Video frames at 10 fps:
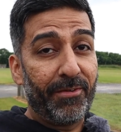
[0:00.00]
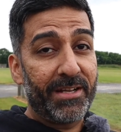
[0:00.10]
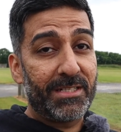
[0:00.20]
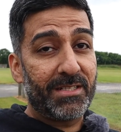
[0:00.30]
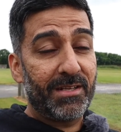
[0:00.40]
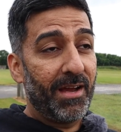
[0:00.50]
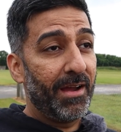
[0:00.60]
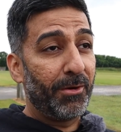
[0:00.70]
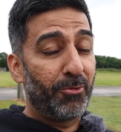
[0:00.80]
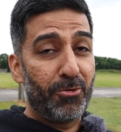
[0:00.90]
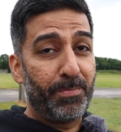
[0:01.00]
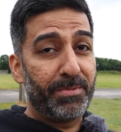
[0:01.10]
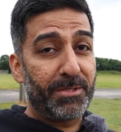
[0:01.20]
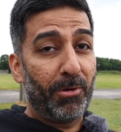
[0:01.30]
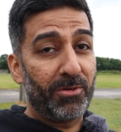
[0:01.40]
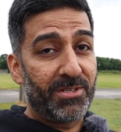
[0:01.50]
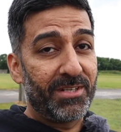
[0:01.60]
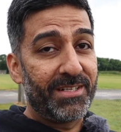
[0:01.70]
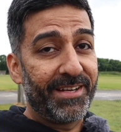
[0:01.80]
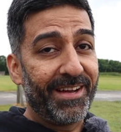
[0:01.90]
Advice group
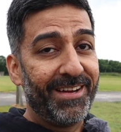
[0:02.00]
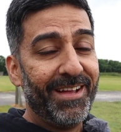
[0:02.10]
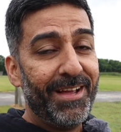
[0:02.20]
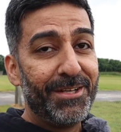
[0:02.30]
sponsored